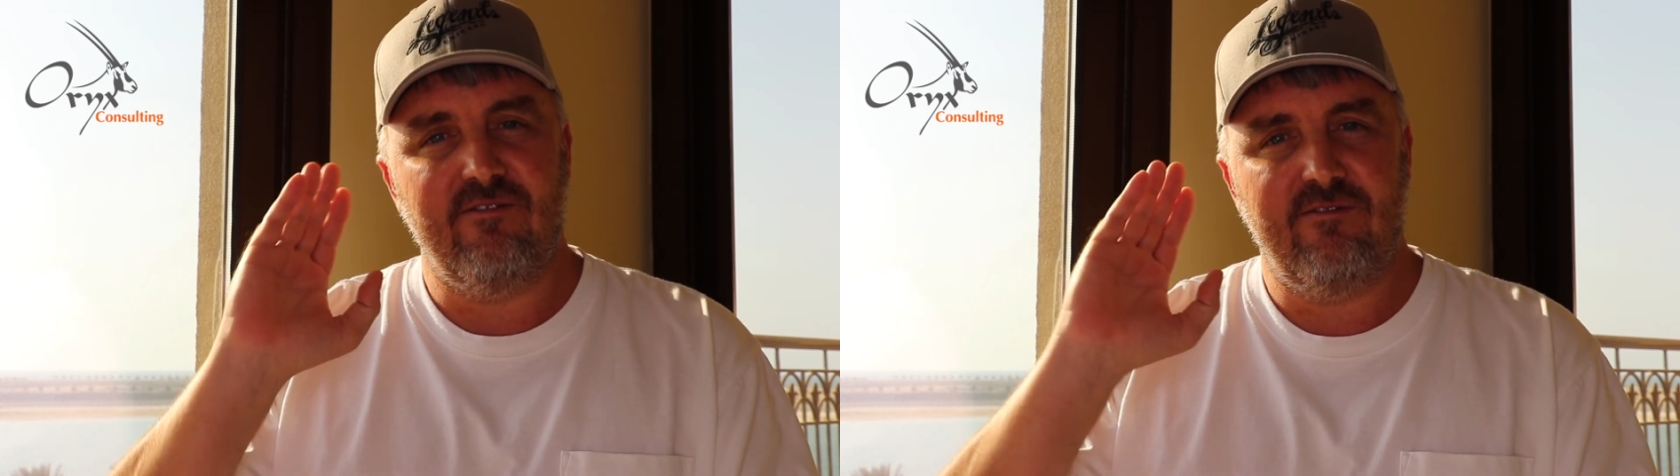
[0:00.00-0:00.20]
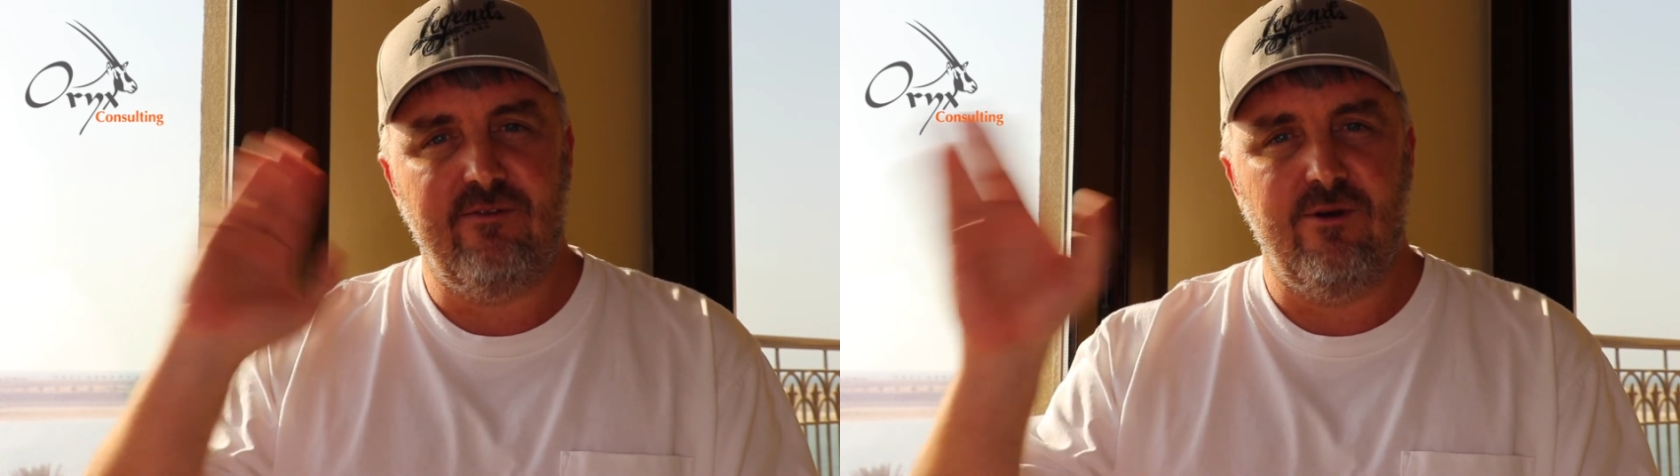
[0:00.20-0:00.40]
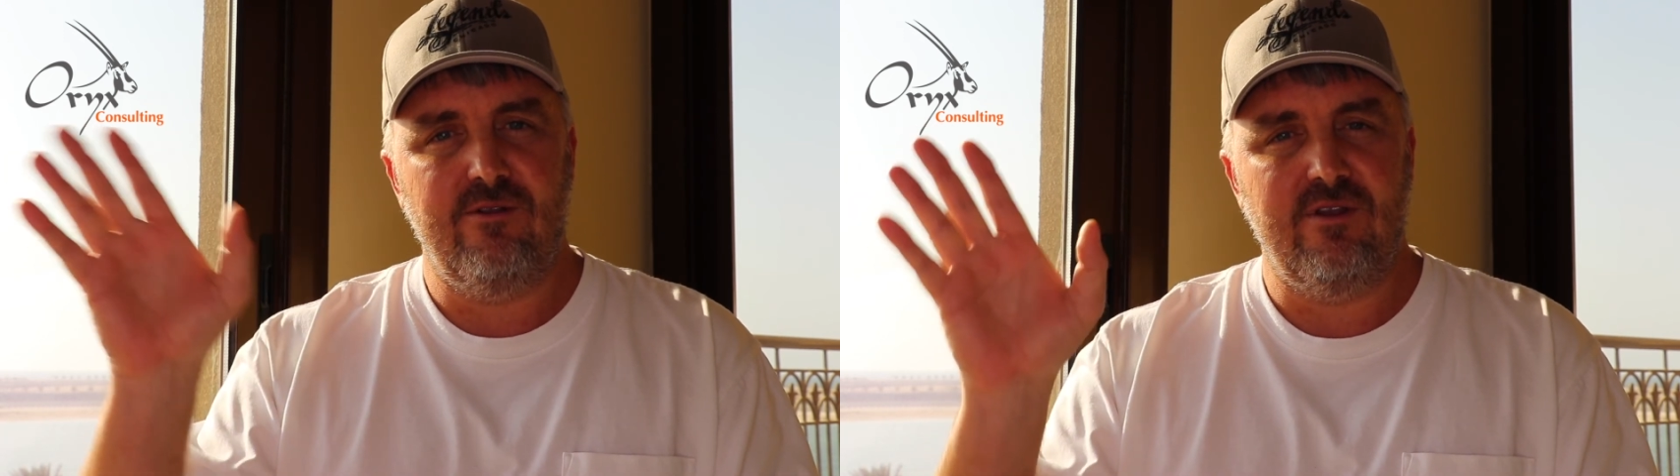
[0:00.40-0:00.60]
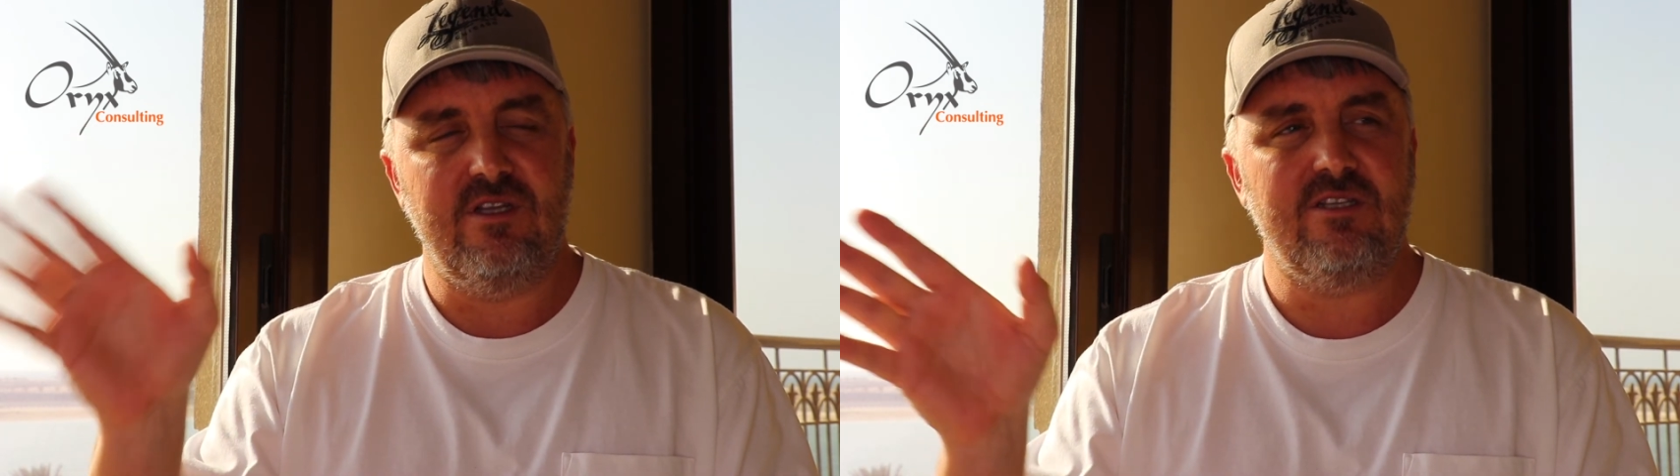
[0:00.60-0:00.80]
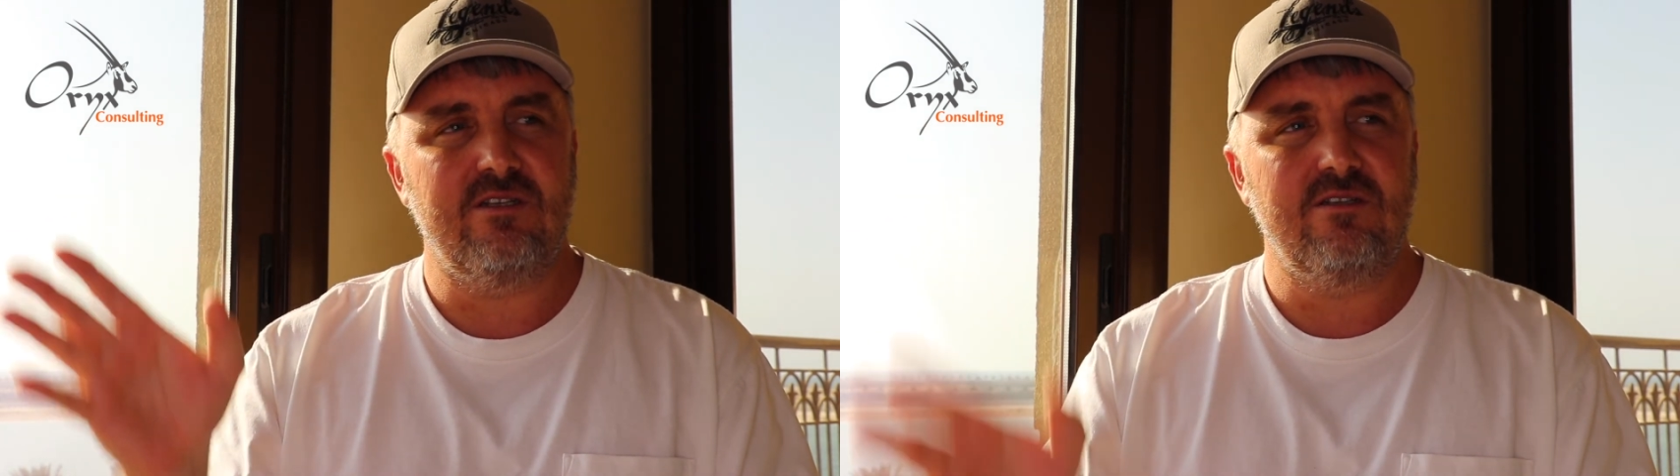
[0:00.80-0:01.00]
further
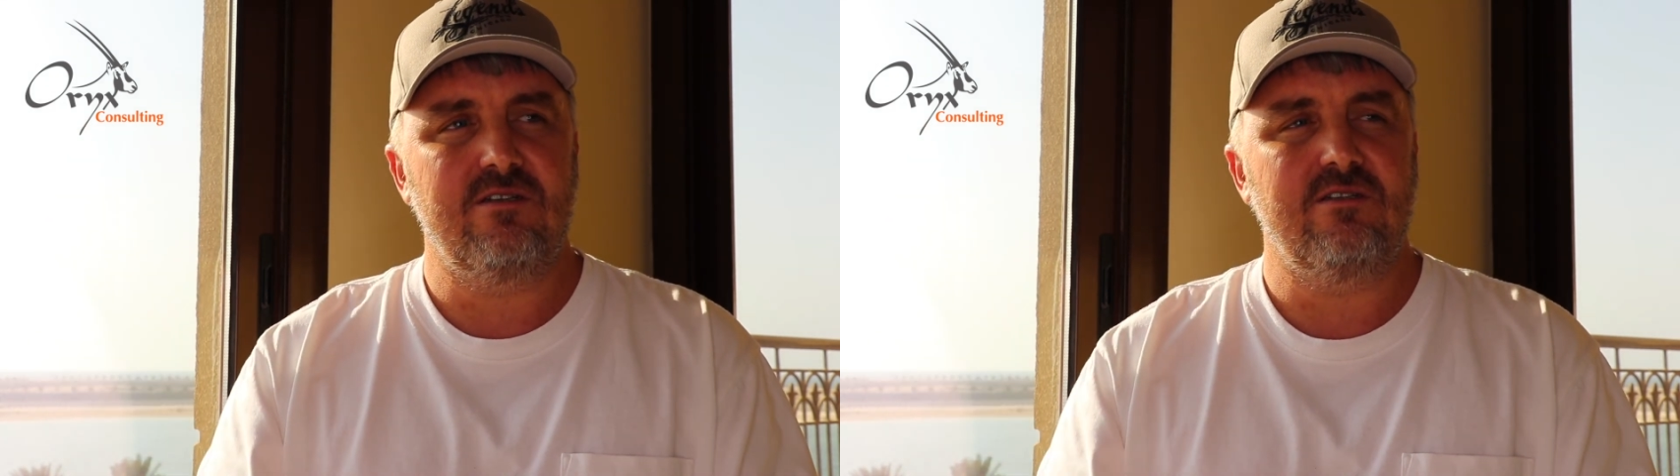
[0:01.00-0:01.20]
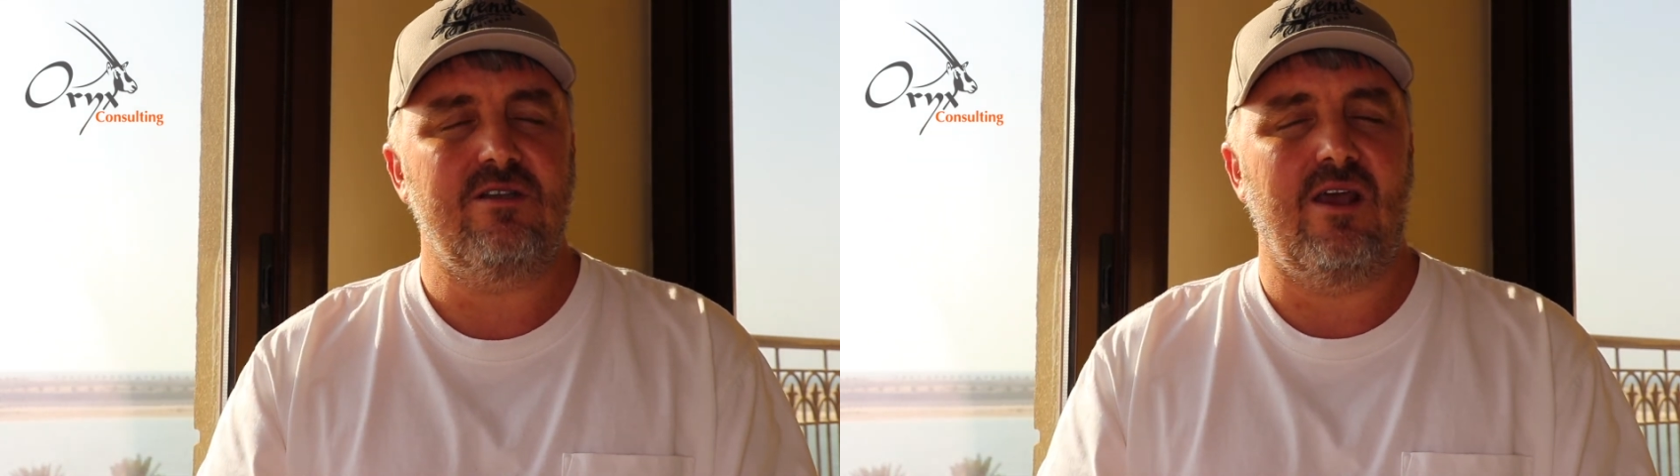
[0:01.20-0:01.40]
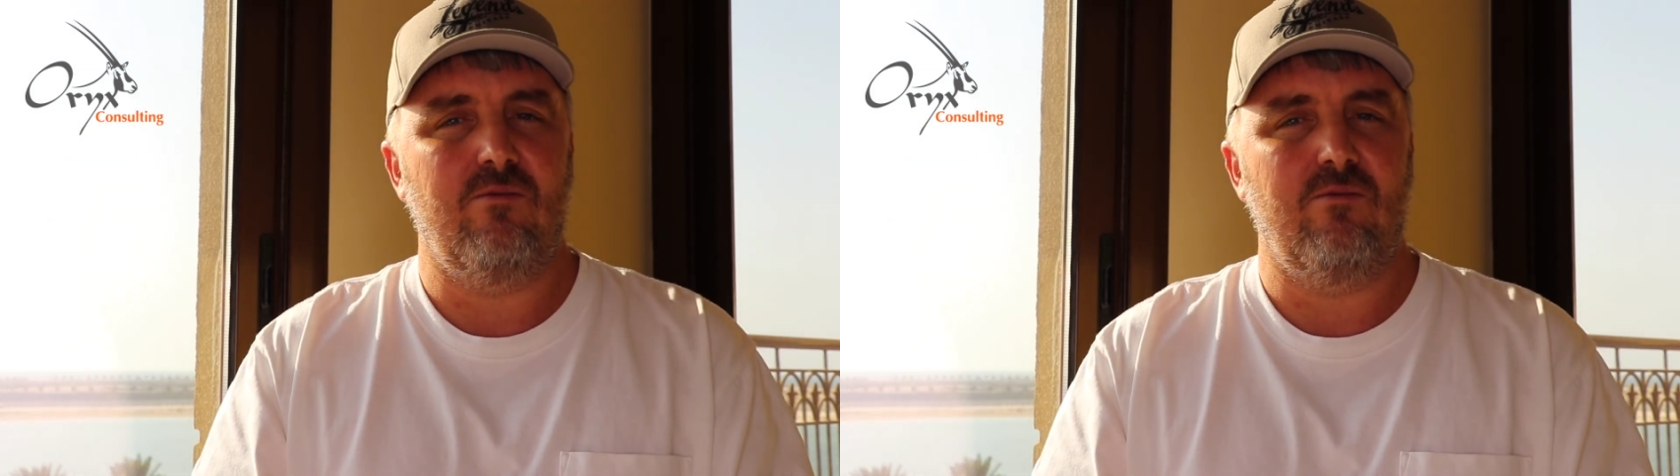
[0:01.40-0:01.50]
distances,